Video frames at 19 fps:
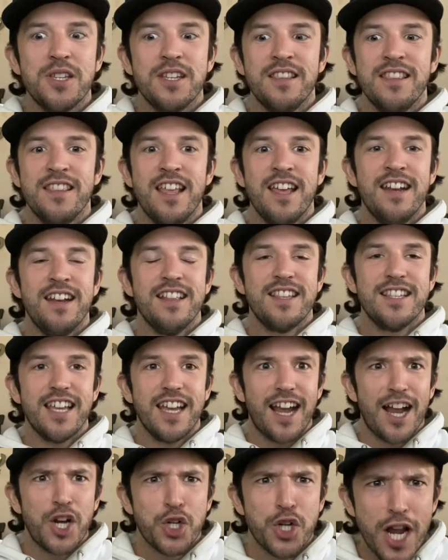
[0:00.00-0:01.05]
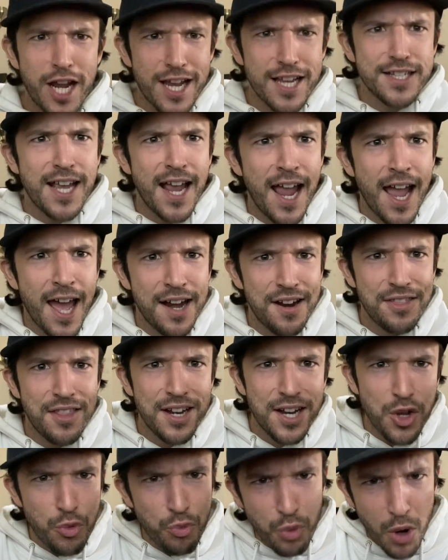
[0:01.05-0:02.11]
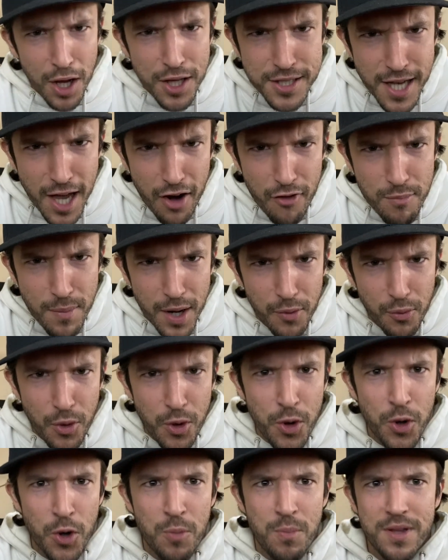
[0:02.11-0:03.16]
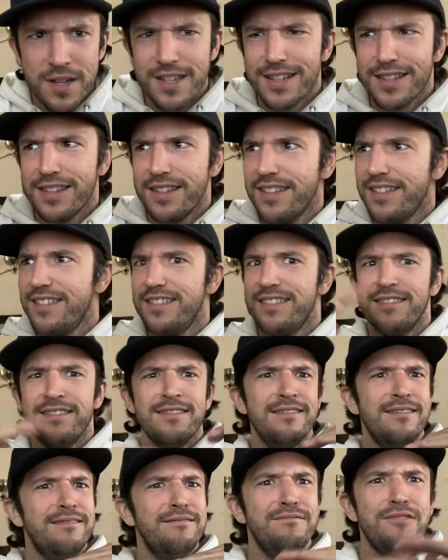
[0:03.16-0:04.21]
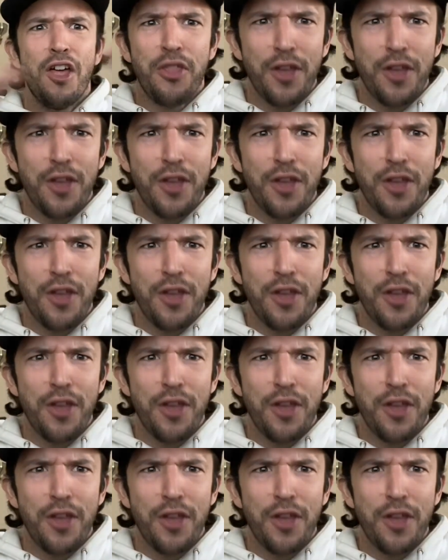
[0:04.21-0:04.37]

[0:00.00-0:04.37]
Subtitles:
And then it's like I shake his hand and then he runs out of my room and nothing